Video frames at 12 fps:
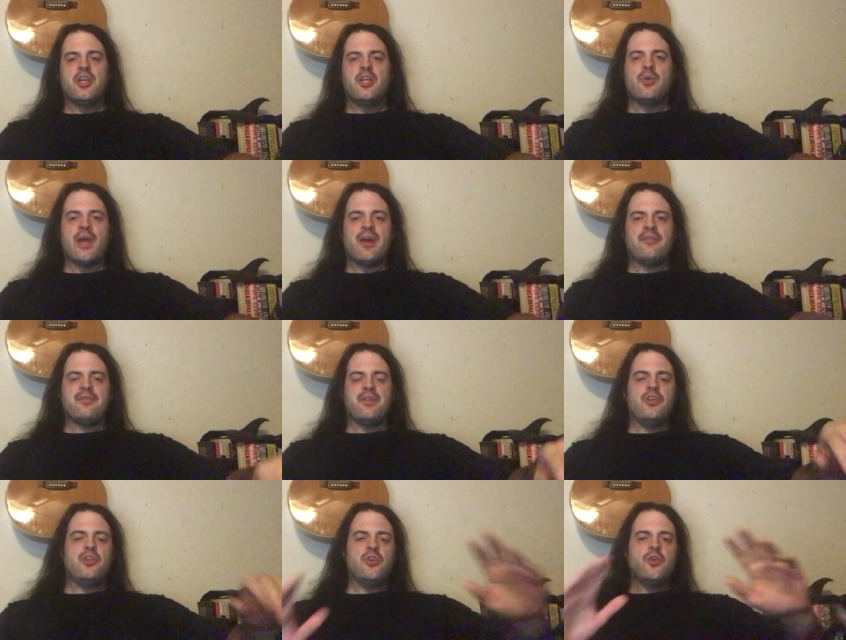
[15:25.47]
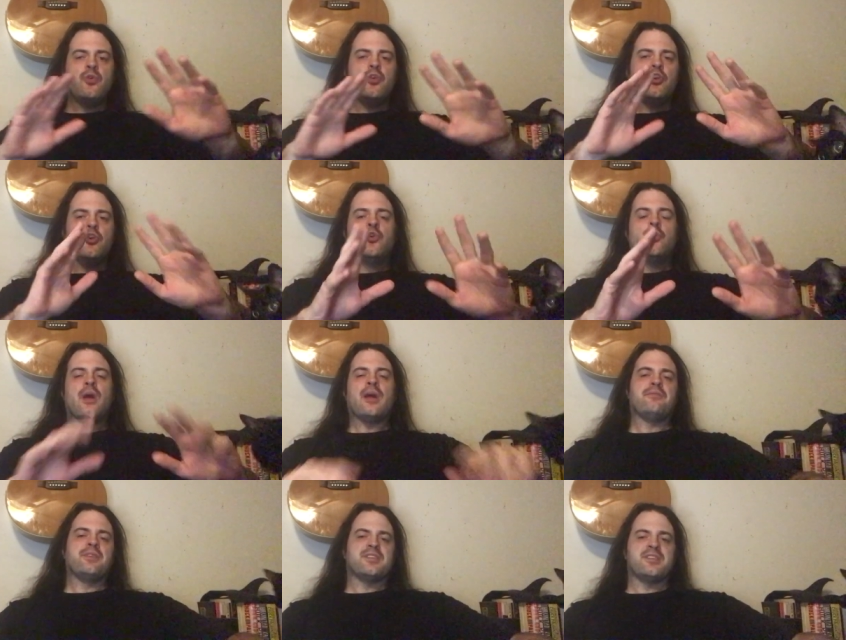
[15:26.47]
You have you you who
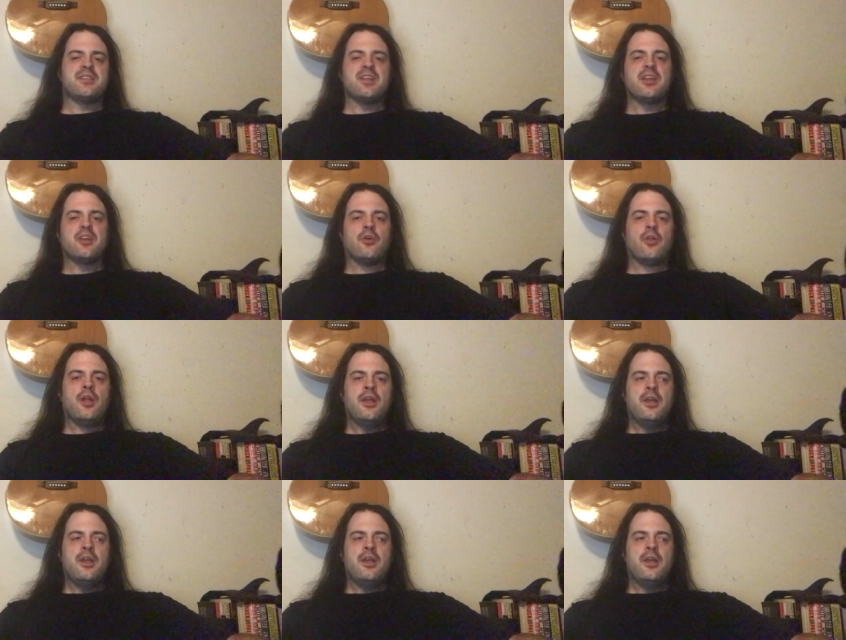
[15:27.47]
have this cynical